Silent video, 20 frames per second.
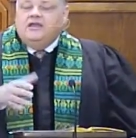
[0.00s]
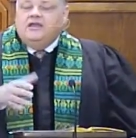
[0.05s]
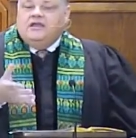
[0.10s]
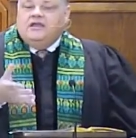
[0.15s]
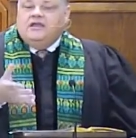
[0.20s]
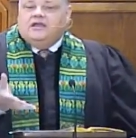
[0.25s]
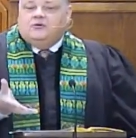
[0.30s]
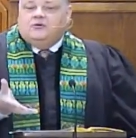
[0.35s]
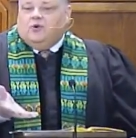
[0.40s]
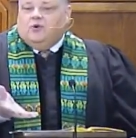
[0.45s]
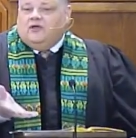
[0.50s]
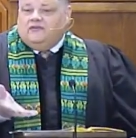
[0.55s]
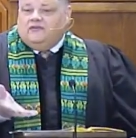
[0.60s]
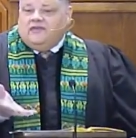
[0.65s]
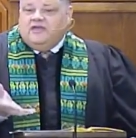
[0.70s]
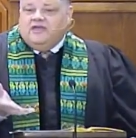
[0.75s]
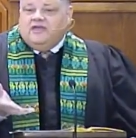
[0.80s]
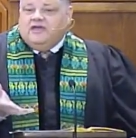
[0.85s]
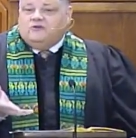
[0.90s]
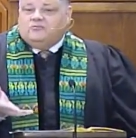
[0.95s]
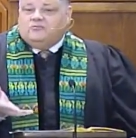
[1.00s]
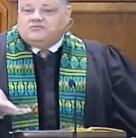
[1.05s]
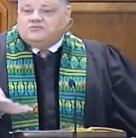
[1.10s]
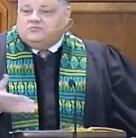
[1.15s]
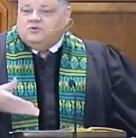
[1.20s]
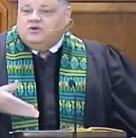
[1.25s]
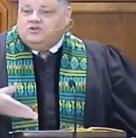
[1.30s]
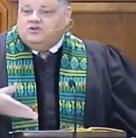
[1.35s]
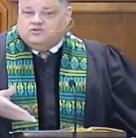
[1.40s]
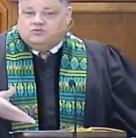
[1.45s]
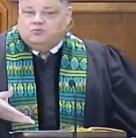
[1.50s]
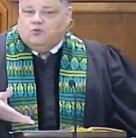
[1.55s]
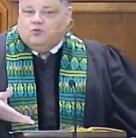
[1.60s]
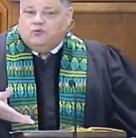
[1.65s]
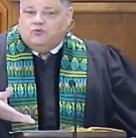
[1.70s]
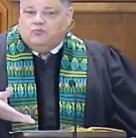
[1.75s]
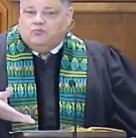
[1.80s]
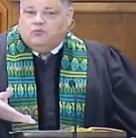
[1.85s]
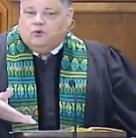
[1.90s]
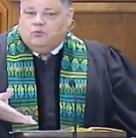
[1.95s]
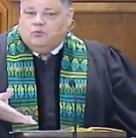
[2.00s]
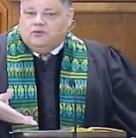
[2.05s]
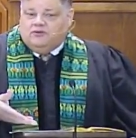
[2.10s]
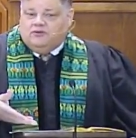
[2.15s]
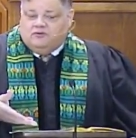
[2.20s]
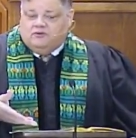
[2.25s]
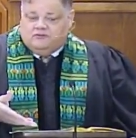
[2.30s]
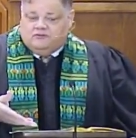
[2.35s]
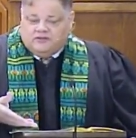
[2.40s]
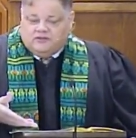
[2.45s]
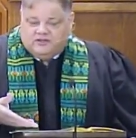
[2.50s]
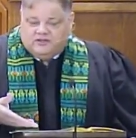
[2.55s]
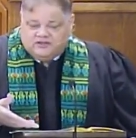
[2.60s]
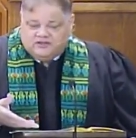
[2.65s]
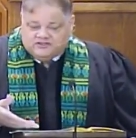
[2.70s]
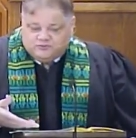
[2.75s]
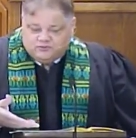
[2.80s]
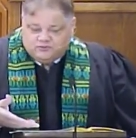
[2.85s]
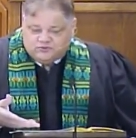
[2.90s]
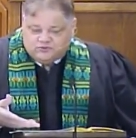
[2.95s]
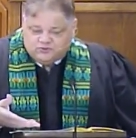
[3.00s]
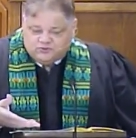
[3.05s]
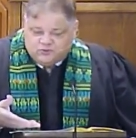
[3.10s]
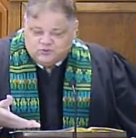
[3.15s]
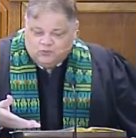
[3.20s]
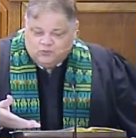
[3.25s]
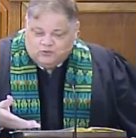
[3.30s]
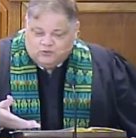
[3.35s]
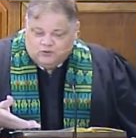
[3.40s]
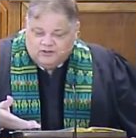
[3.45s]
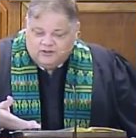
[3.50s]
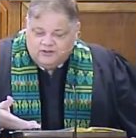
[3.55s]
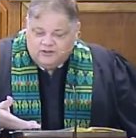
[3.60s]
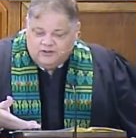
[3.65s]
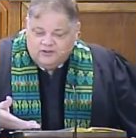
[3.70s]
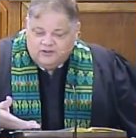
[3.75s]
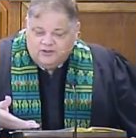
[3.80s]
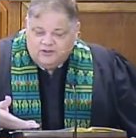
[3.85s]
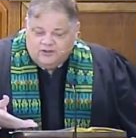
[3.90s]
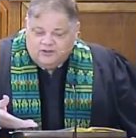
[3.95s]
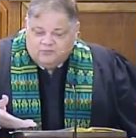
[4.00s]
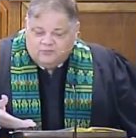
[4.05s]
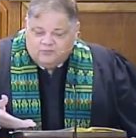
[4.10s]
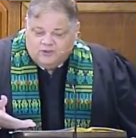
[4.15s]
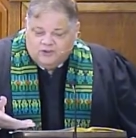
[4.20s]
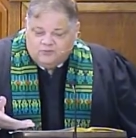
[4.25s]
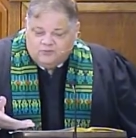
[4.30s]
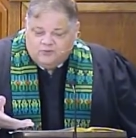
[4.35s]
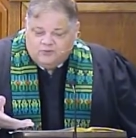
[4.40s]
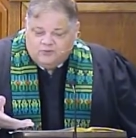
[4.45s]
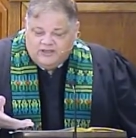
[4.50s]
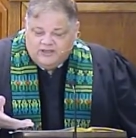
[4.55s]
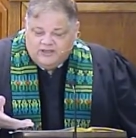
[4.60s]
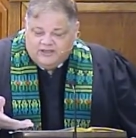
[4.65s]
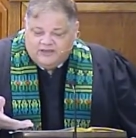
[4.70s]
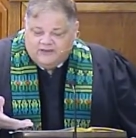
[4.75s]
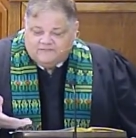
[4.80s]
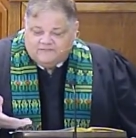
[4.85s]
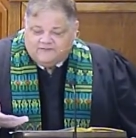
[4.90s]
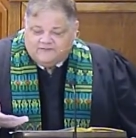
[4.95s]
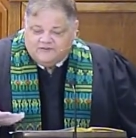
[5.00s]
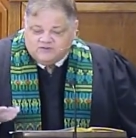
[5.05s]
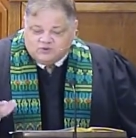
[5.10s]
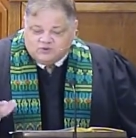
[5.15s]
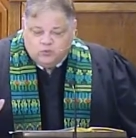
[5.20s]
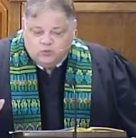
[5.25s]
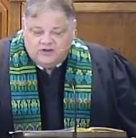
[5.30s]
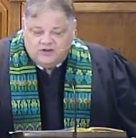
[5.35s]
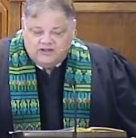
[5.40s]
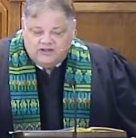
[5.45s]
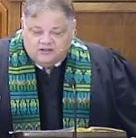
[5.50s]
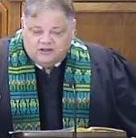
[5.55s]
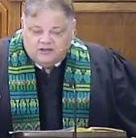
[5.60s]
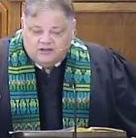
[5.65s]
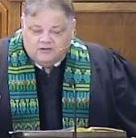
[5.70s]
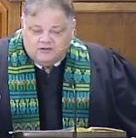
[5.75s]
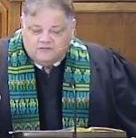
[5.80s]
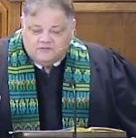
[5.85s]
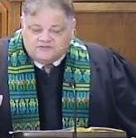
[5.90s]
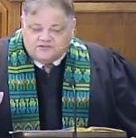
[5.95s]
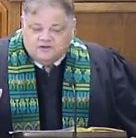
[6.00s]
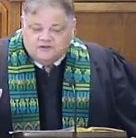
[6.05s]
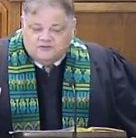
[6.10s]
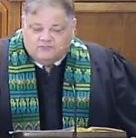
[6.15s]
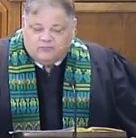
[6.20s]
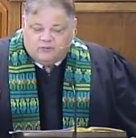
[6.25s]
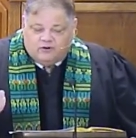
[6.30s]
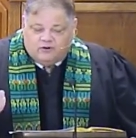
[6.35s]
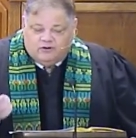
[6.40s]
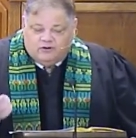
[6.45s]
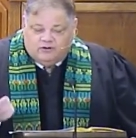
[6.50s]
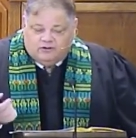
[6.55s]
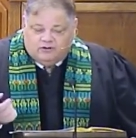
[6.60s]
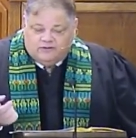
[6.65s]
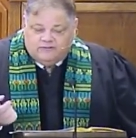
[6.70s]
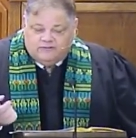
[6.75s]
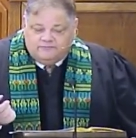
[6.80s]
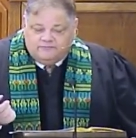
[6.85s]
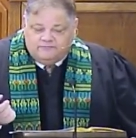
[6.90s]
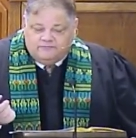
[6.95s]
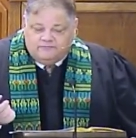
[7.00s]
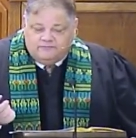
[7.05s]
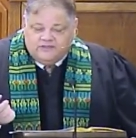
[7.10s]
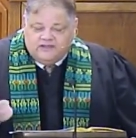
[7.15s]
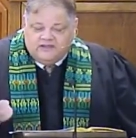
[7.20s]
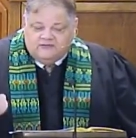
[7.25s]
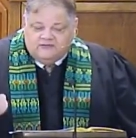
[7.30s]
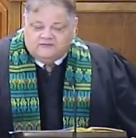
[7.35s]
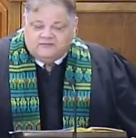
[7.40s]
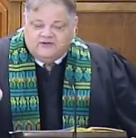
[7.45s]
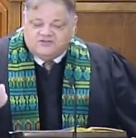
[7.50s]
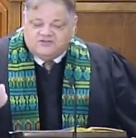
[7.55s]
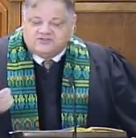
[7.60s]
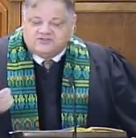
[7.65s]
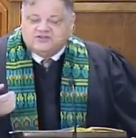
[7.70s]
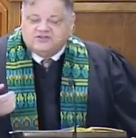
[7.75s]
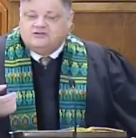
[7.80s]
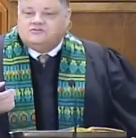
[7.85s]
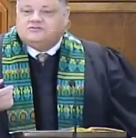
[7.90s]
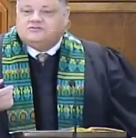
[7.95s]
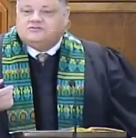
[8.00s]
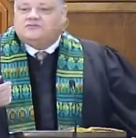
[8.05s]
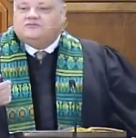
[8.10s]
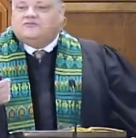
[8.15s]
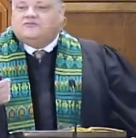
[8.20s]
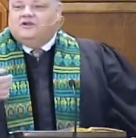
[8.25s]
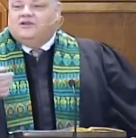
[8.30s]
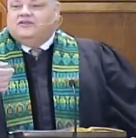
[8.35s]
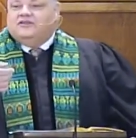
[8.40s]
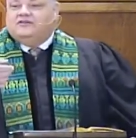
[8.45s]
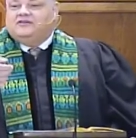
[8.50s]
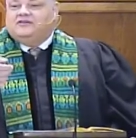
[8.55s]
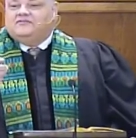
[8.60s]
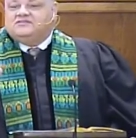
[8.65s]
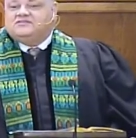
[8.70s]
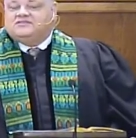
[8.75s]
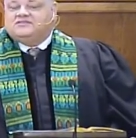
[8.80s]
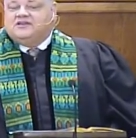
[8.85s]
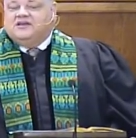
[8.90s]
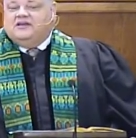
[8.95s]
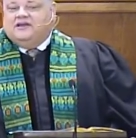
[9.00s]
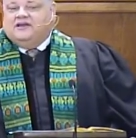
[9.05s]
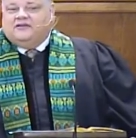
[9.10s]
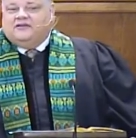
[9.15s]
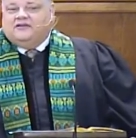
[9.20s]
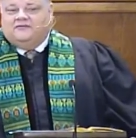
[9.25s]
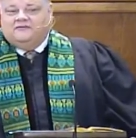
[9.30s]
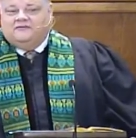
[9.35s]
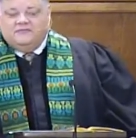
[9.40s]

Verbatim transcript: And what they had was much more than what we hear in the gospel story, but we have 20 loaves of barley and fresh ears of grain in the sack.